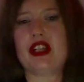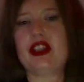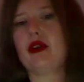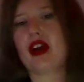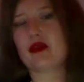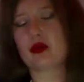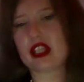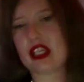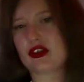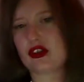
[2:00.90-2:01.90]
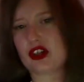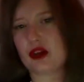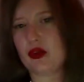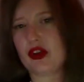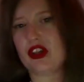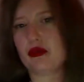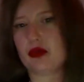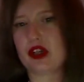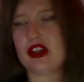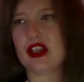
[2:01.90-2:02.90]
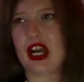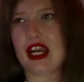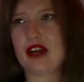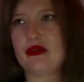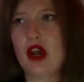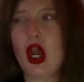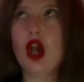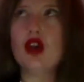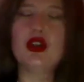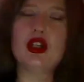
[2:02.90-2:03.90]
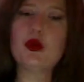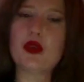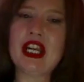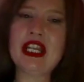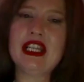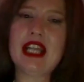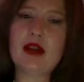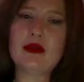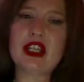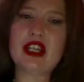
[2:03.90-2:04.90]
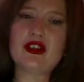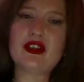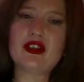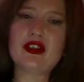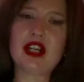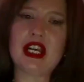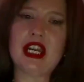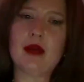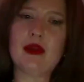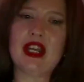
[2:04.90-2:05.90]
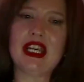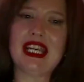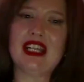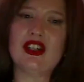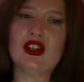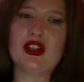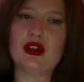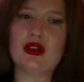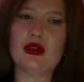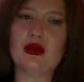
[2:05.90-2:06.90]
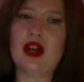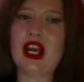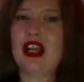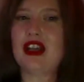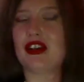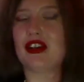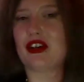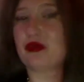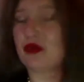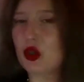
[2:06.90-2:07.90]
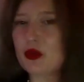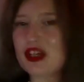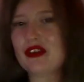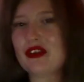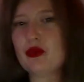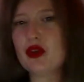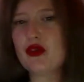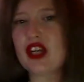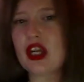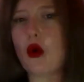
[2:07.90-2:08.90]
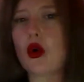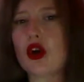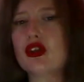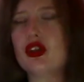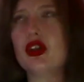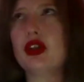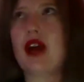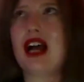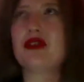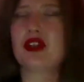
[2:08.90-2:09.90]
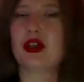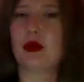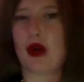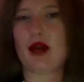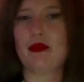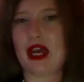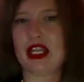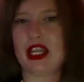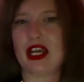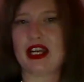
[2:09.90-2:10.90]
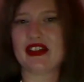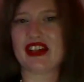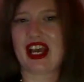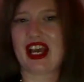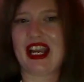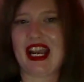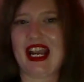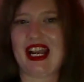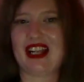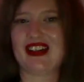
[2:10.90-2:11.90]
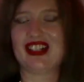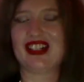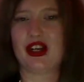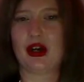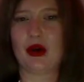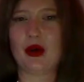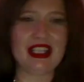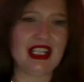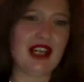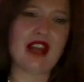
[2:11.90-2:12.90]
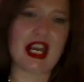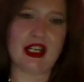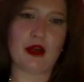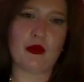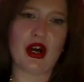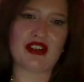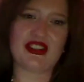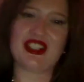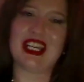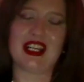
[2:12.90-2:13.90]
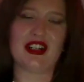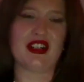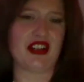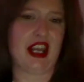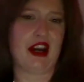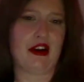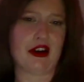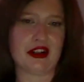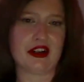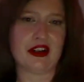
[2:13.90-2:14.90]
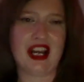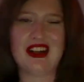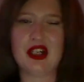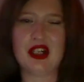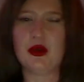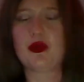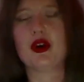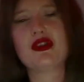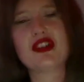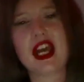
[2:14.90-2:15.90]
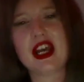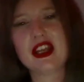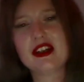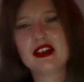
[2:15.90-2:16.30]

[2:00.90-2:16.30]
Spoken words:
that you have a relationship with in real life, do you bring that relationship dynamic into the filming of the movie, or do you have to compartmentalize that and, leave that in a box to get into the character? How do you approach that?